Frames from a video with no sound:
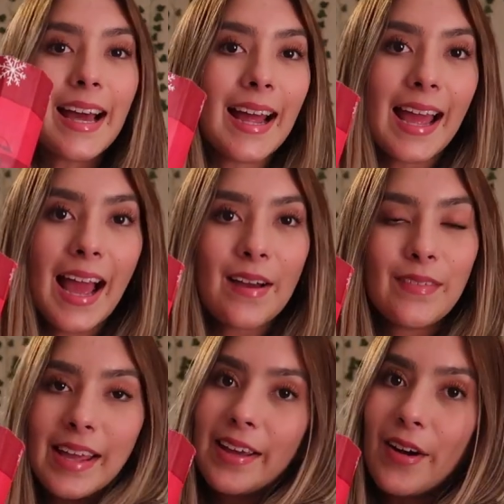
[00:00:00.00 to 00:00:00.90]
I
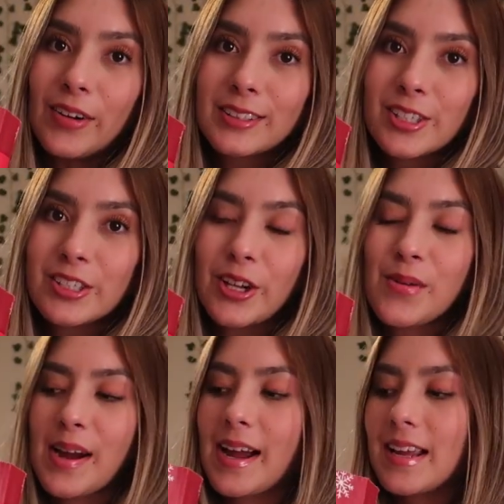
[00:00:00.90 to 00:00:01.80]
have a haul to show
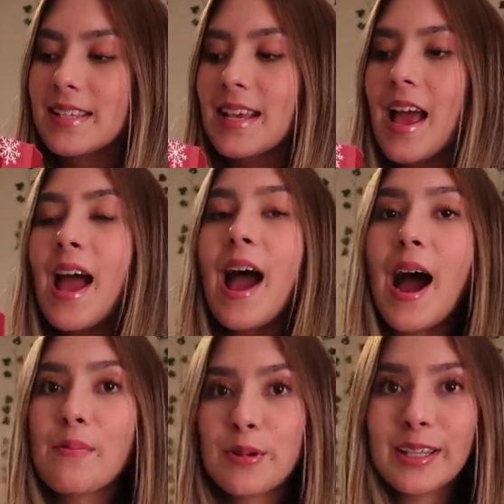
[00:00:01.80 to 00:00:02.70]
you guys.
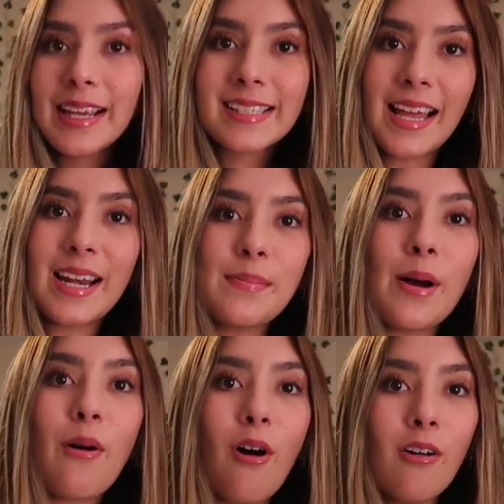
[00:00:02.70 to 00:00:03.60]
I'm really excited
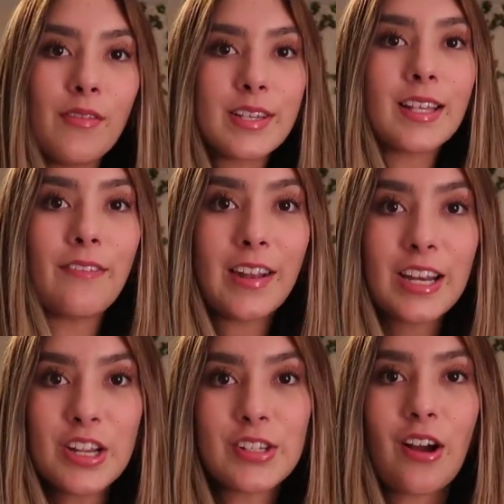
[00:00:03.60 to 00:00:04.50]
about all the stuff that I just